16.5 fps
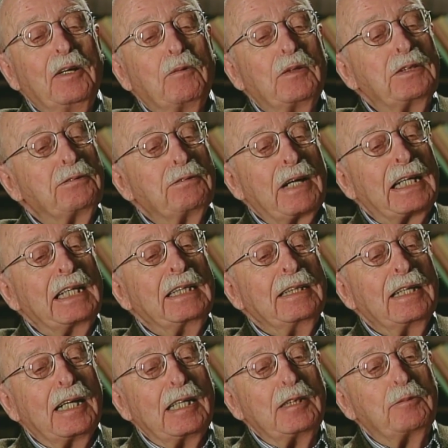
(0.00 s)
was
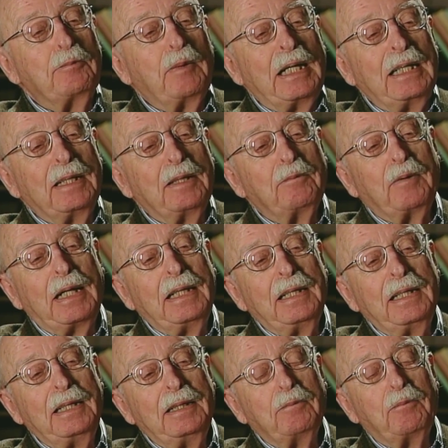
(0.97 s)
recognized by the by
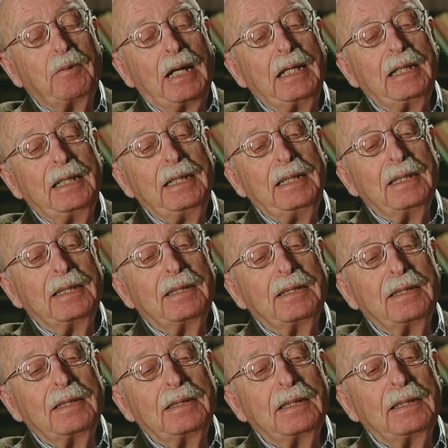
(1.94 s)
the by the
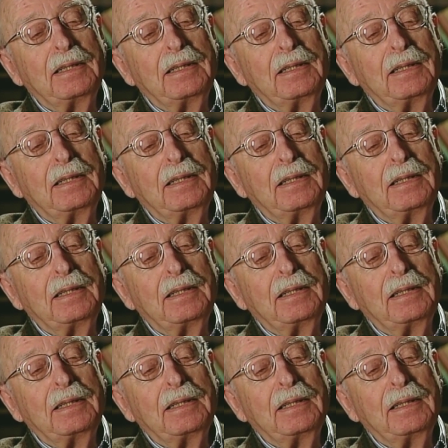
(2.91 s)
uh,